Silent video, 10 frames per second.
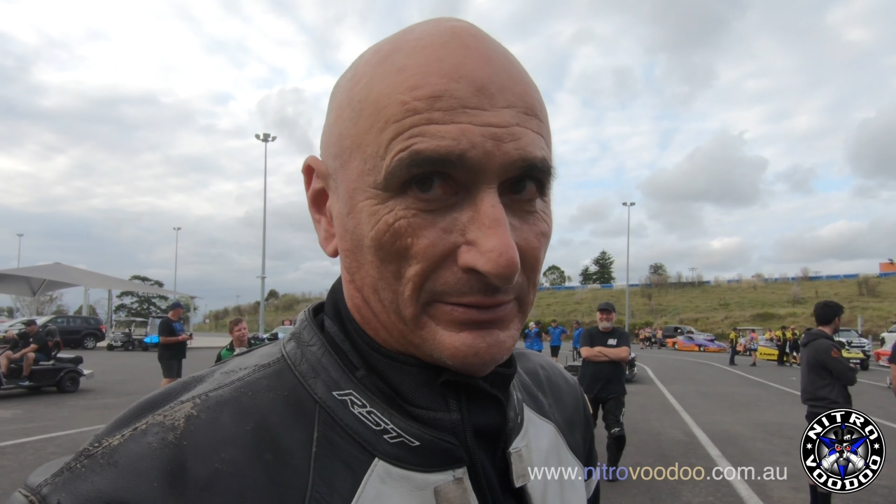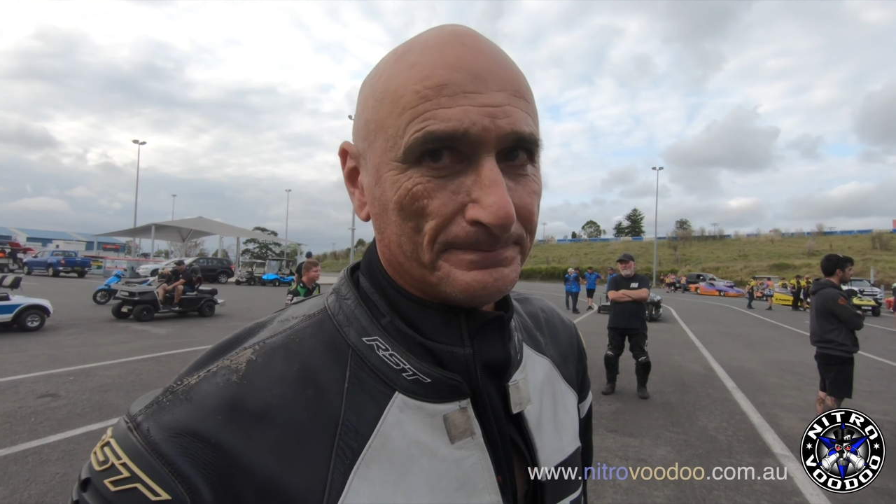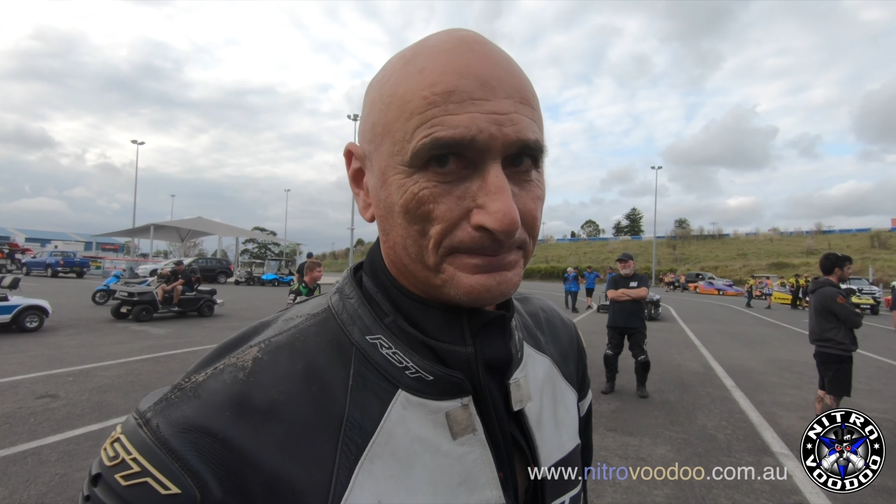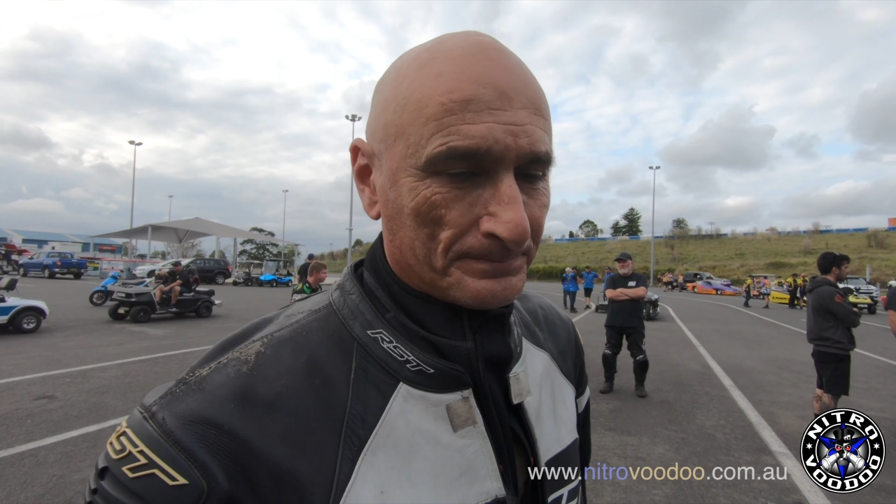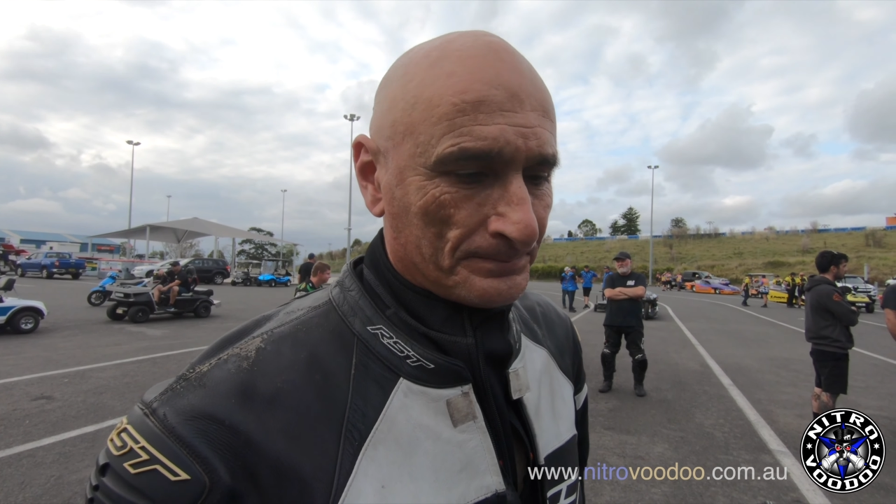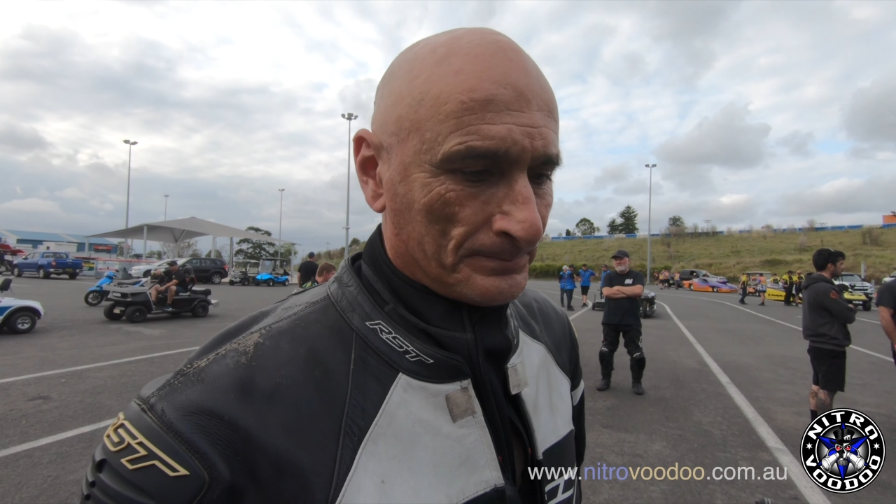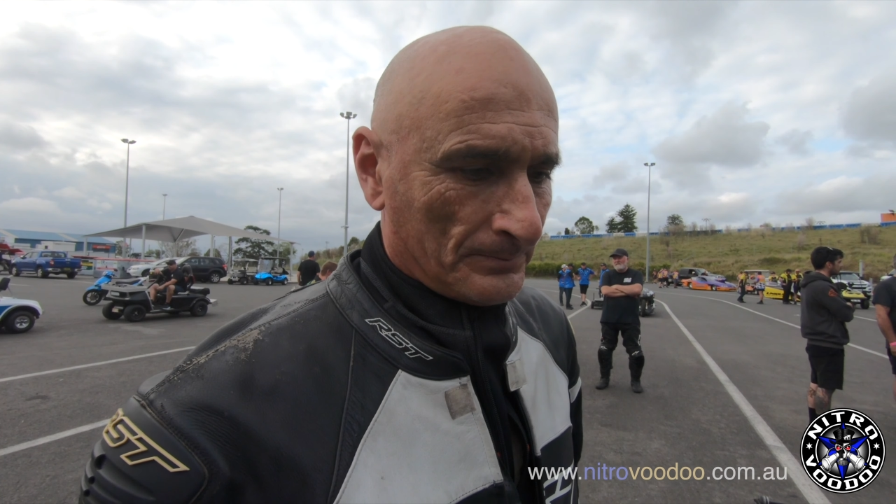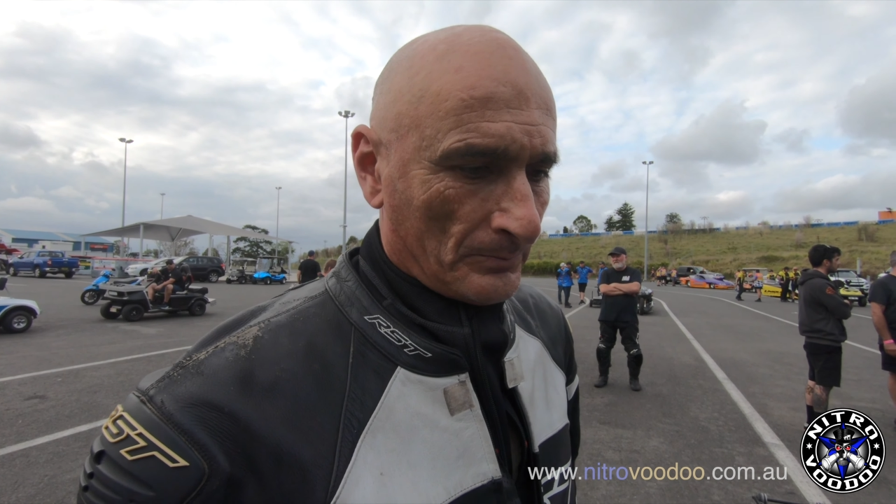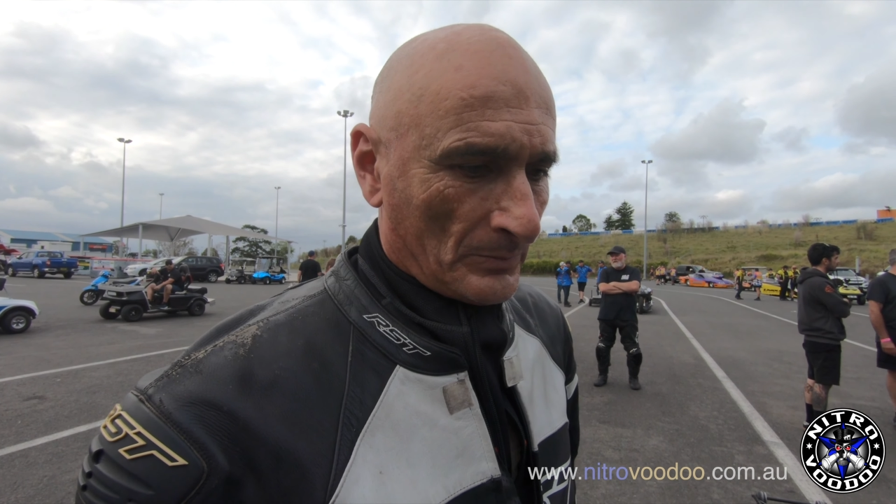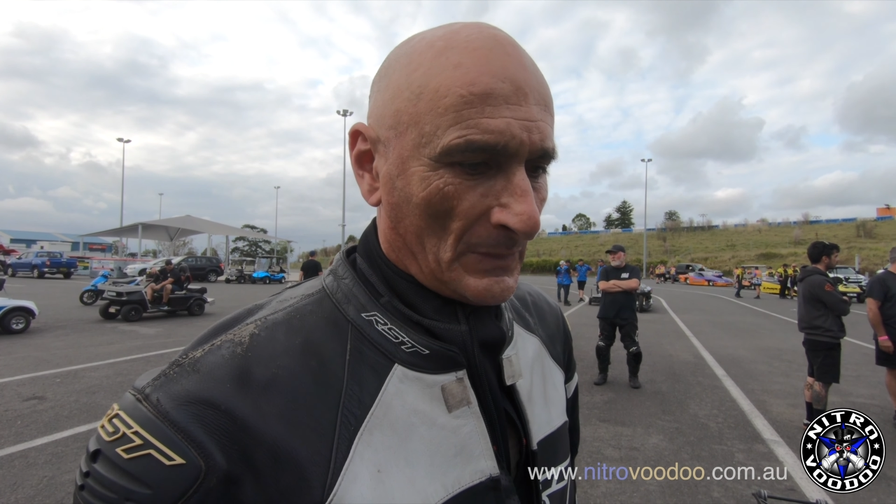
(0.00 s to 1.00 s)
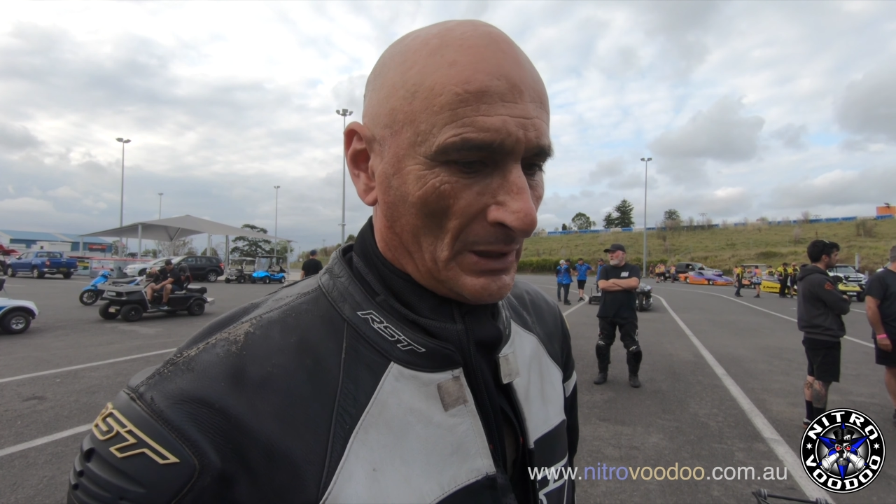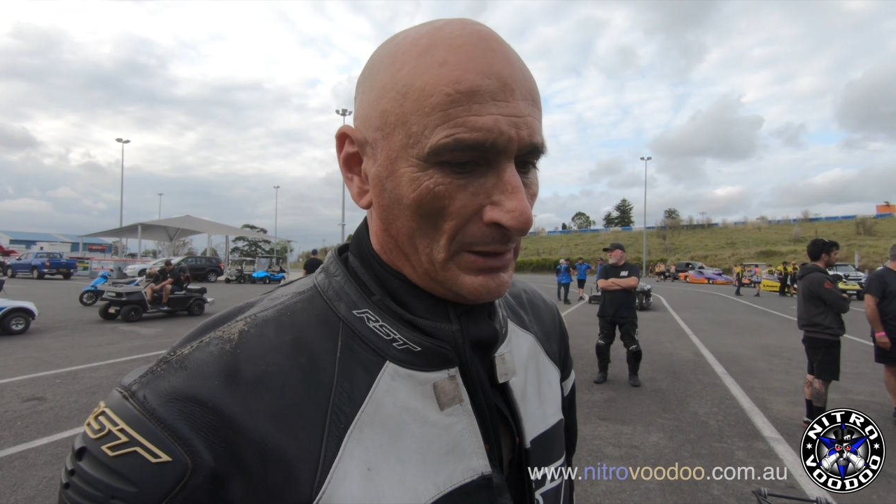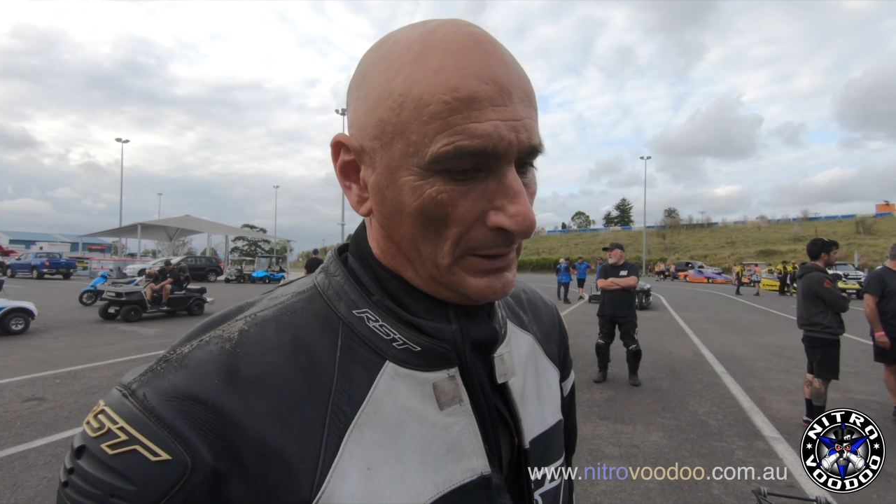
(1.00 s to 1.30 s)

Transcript: They've got a mind of their own, haven't they?